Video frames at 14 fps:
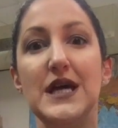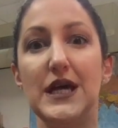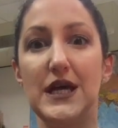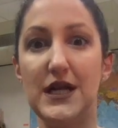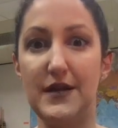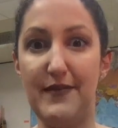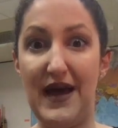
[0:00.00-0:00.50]

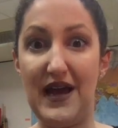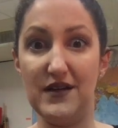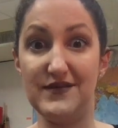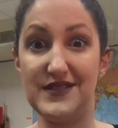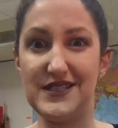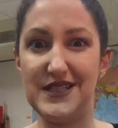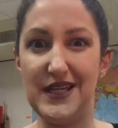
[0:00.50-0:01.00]
in a bag of
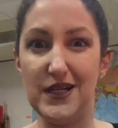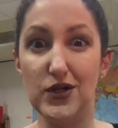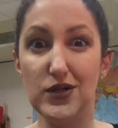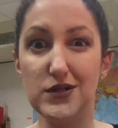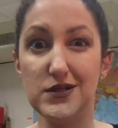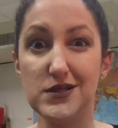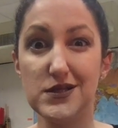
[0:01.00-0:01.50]

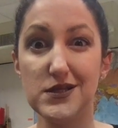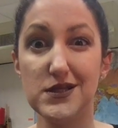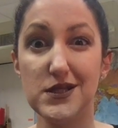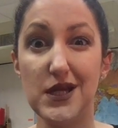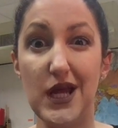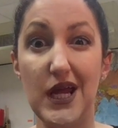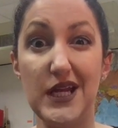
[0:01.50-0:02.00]
Skittles,
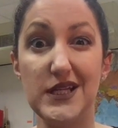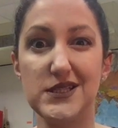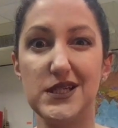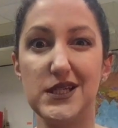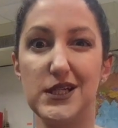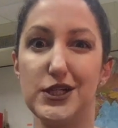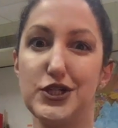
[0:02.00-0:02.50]
and it's
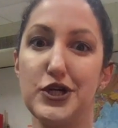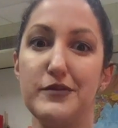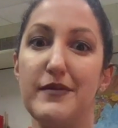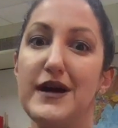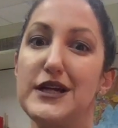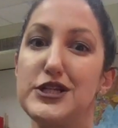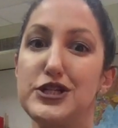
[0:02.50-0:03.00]
going to turn
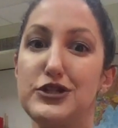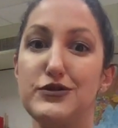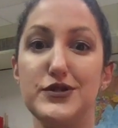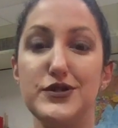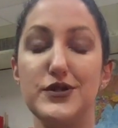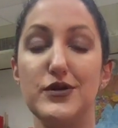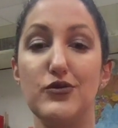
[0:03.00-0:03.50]
my
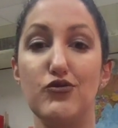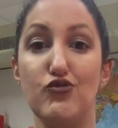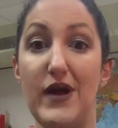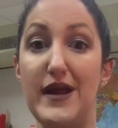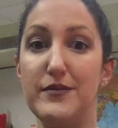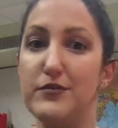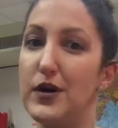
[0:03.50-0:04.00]
shoes
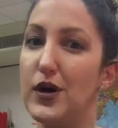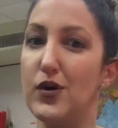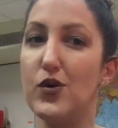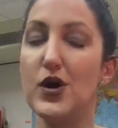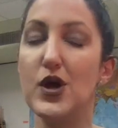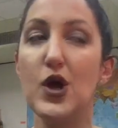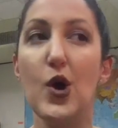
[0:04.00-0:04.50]
rainbow.
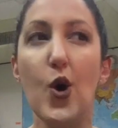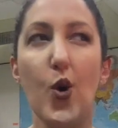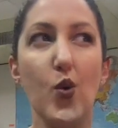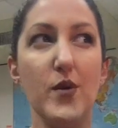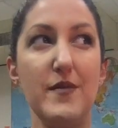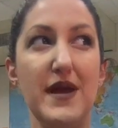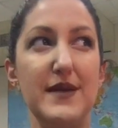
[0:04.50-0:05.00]

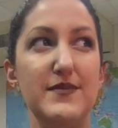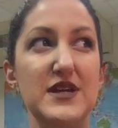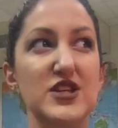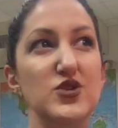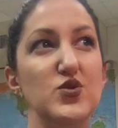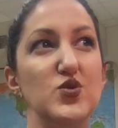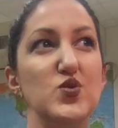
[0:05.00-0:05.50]
Or maybe
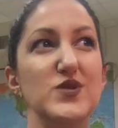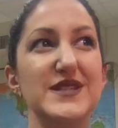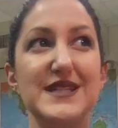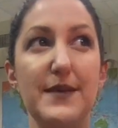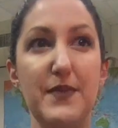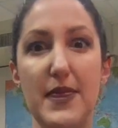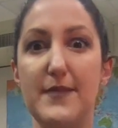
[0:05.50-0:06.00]
you
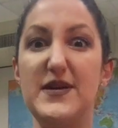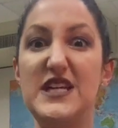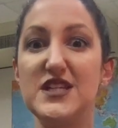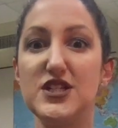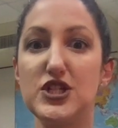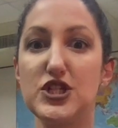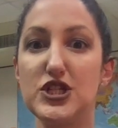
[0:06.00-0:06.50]
step in the
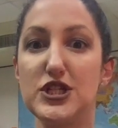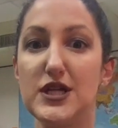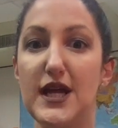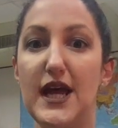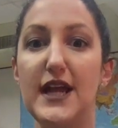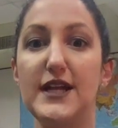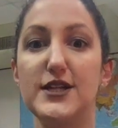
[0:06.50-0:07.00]
beach,
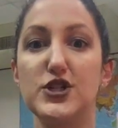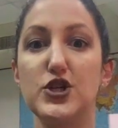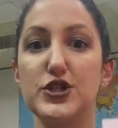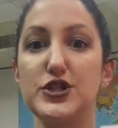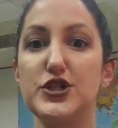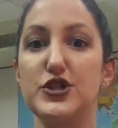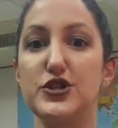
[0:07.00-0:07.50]
and it
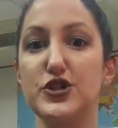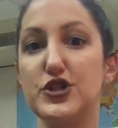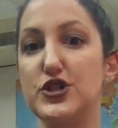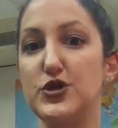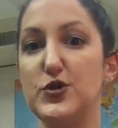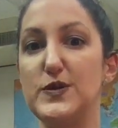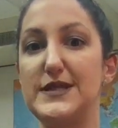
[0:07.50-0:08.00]
turns your
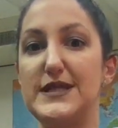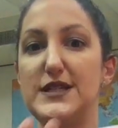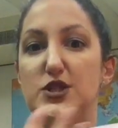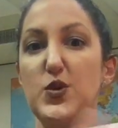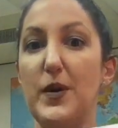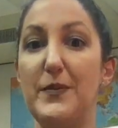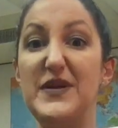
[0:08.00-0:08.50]
shoes
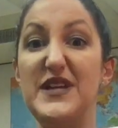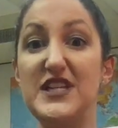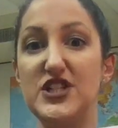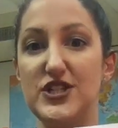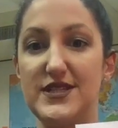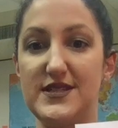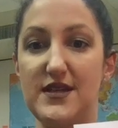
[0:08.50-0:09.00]
into a
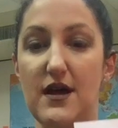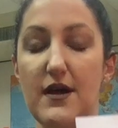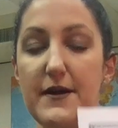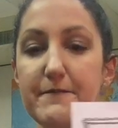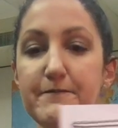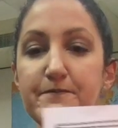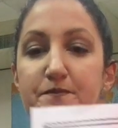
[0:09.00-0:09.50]
beach
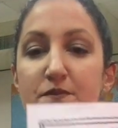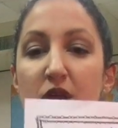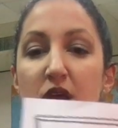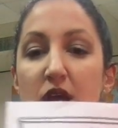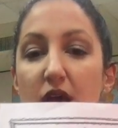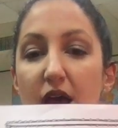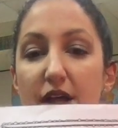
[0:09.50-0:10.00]
design.
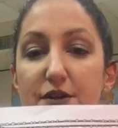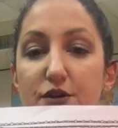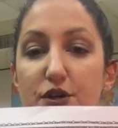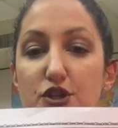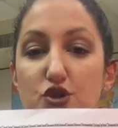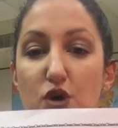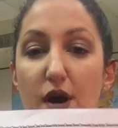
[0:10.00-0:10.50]
And you're
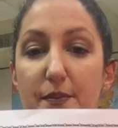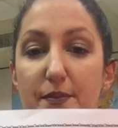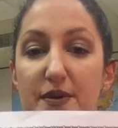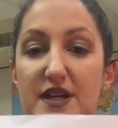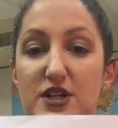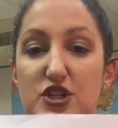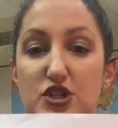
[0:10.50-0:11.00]
going to draw a
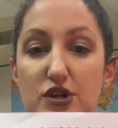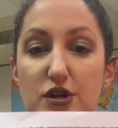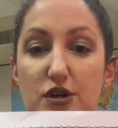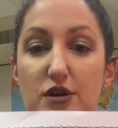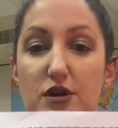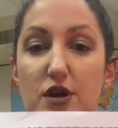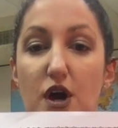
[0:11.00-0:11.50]

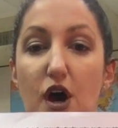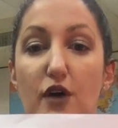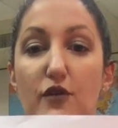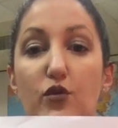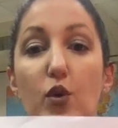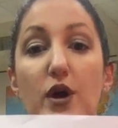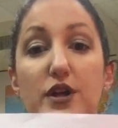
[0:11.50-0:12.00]
picture
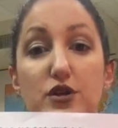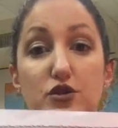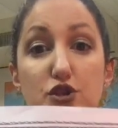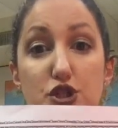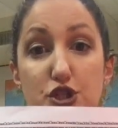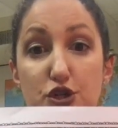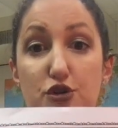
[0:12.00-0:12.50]
of what your
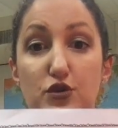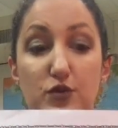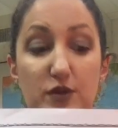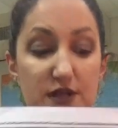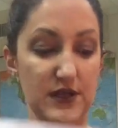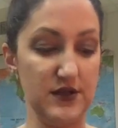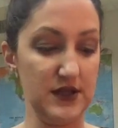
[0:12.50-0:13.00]
shoe
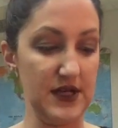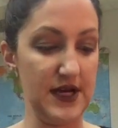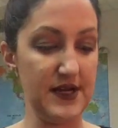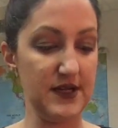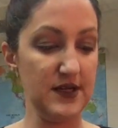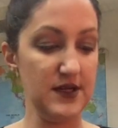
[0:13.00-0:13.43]
would look like.